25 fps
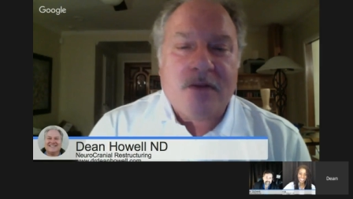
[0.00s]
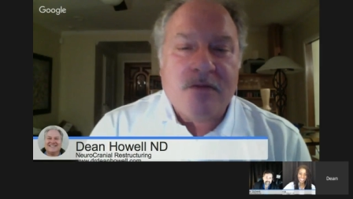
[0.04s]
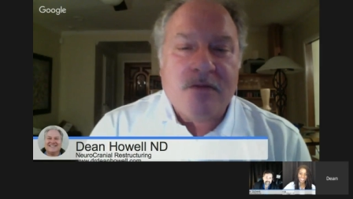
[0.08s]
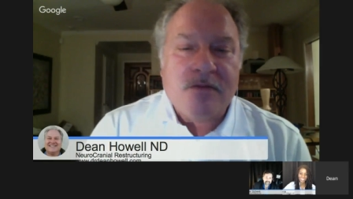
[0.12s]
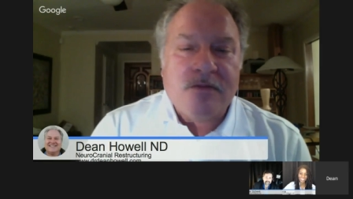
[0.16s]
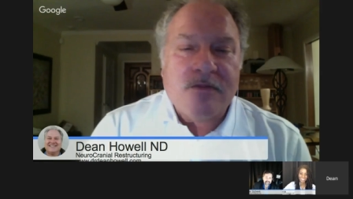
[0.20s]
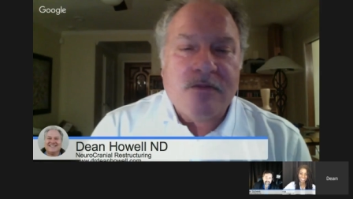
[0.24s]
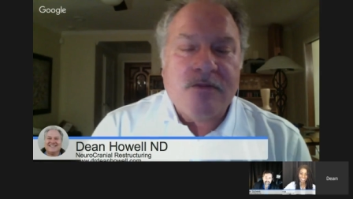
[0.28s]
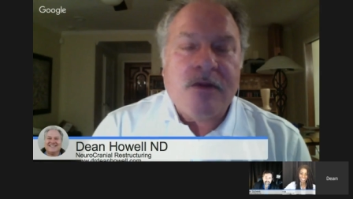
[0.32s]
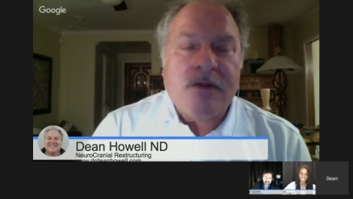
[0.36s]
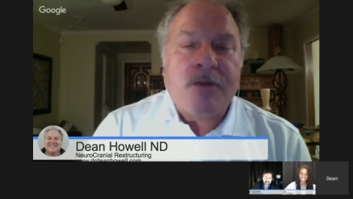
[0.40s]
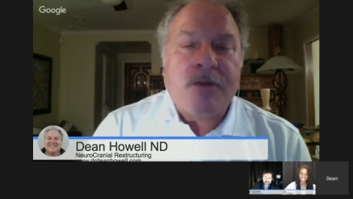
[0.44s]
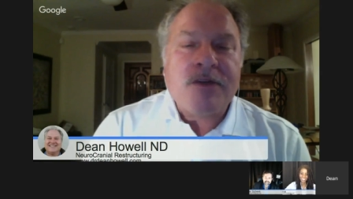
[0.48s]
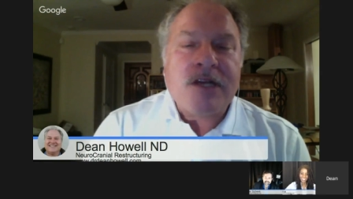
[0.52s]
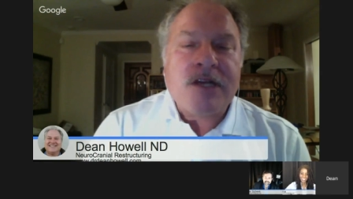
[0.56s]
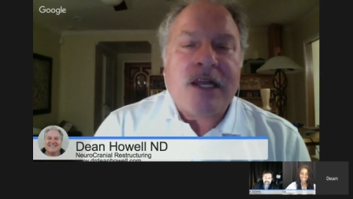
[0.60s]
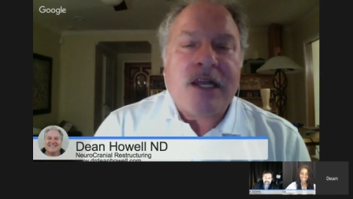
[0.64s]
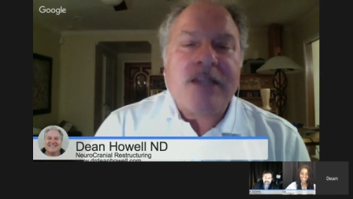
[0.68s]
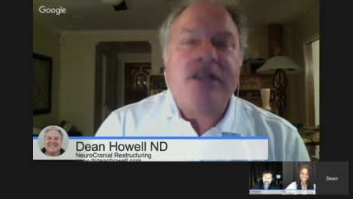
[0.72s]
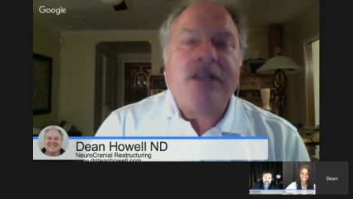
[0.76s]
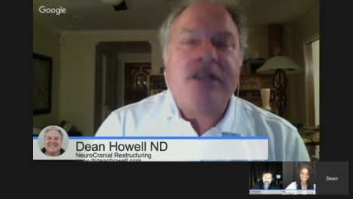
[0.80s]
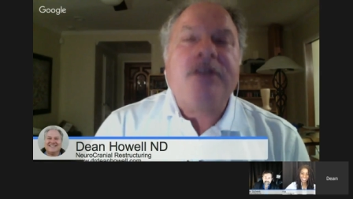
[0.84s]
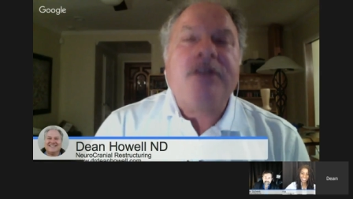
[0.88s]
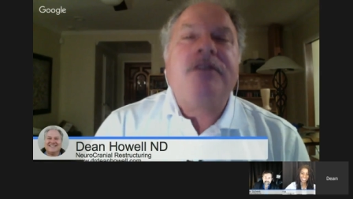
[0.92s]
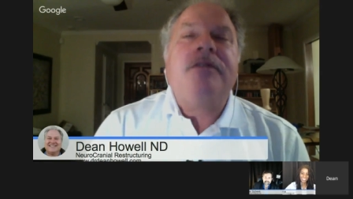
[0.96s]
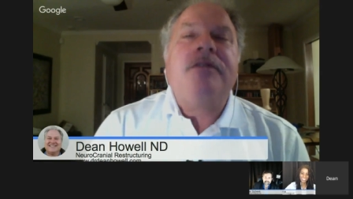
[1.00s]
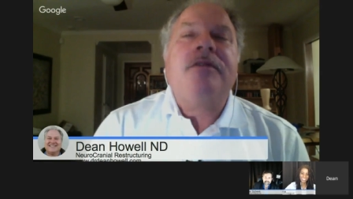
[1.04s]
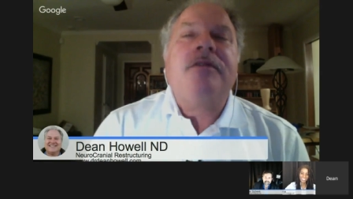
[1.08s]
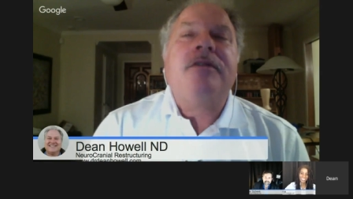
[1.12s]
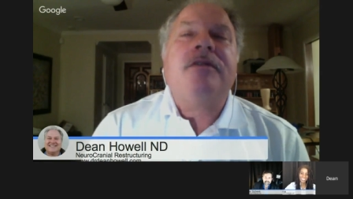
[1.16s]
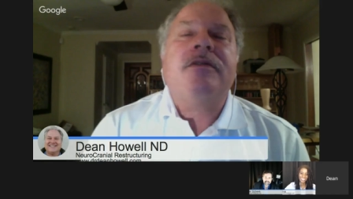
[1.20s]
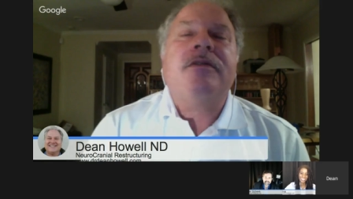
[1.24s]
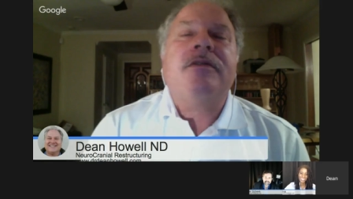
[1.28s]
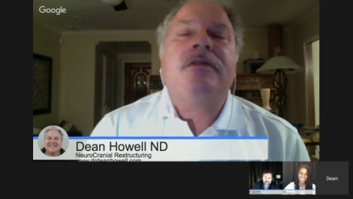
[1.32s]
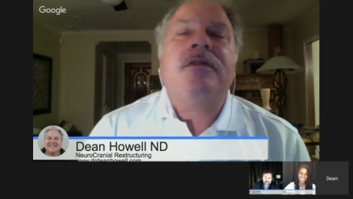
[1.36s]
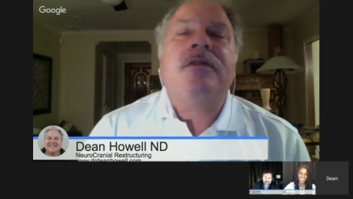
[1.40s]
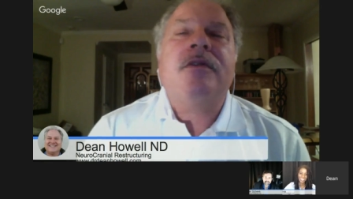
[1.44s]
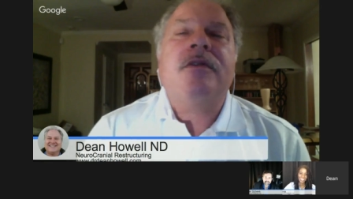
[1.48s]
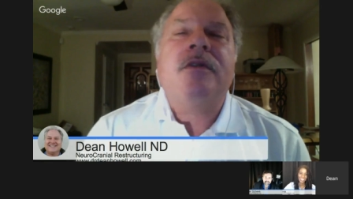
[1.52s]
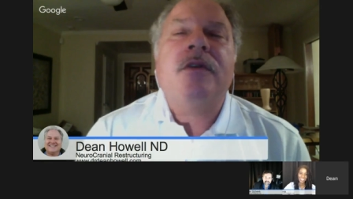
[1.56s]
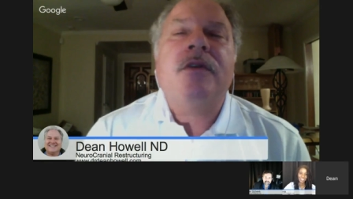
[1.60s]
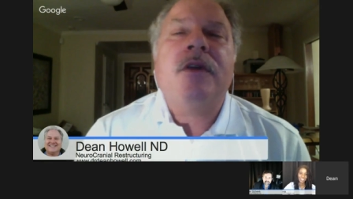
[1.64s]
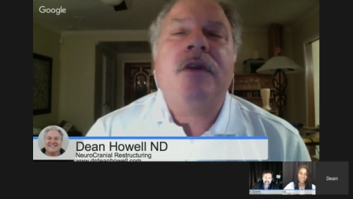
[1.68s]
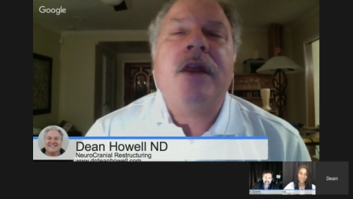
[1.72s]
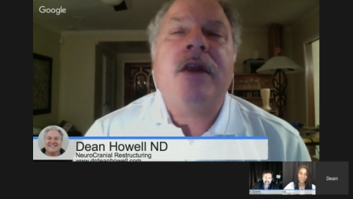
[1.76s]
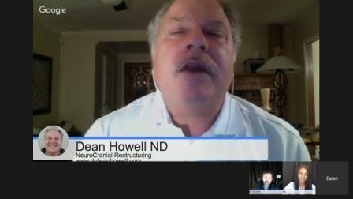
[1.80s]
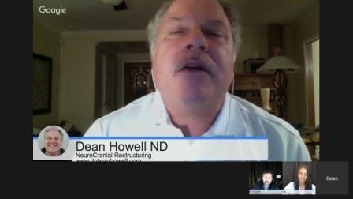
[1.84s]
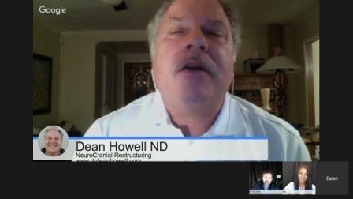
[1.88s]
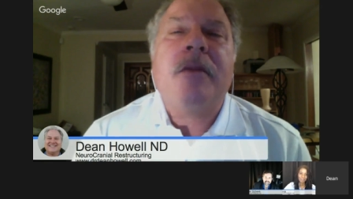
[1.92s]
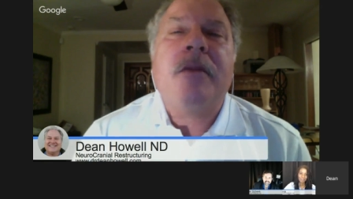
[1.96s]
What would you like to
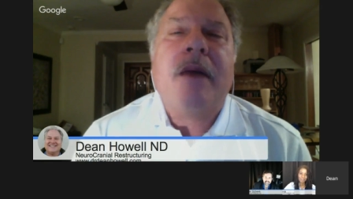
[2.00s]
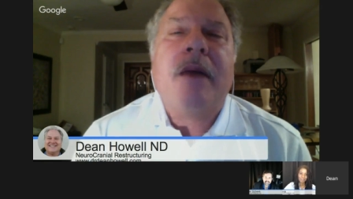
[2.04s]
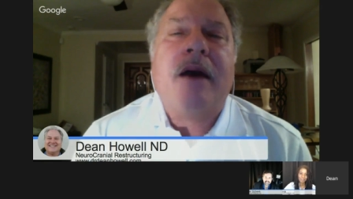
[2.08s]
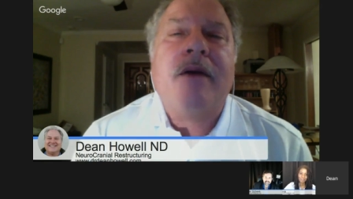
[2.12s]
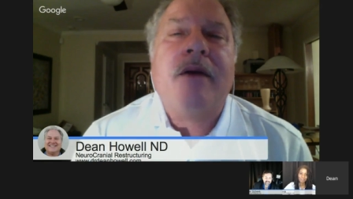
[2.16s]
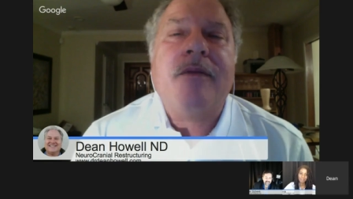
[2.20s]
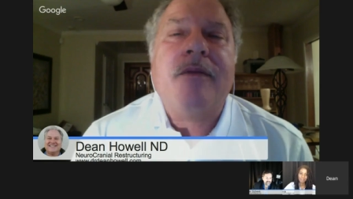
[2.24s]
hear about?